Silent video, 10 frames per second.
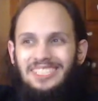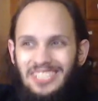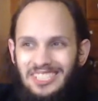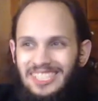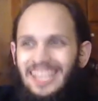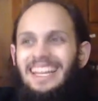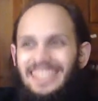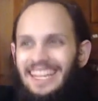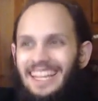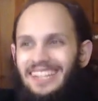Just,
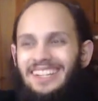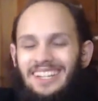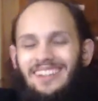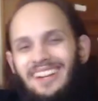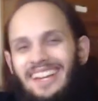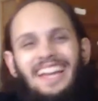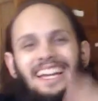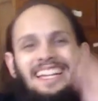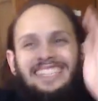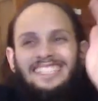yeah, there you go, Red.
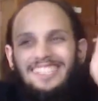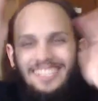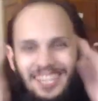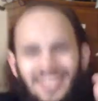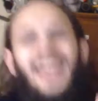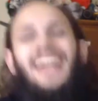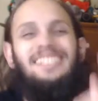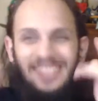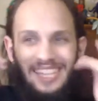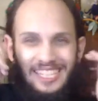
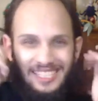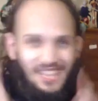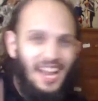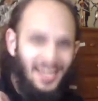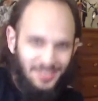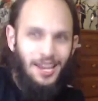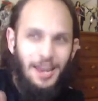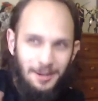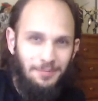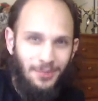It's the exact
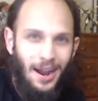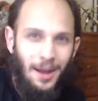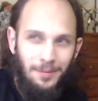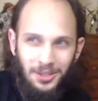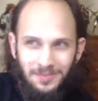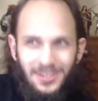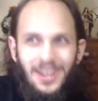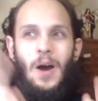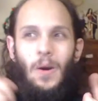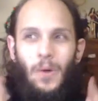same problem
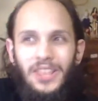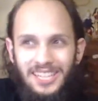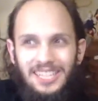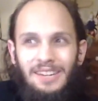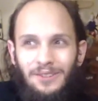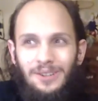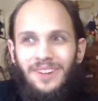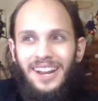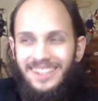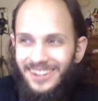with a different
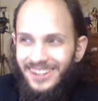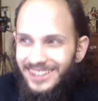writer.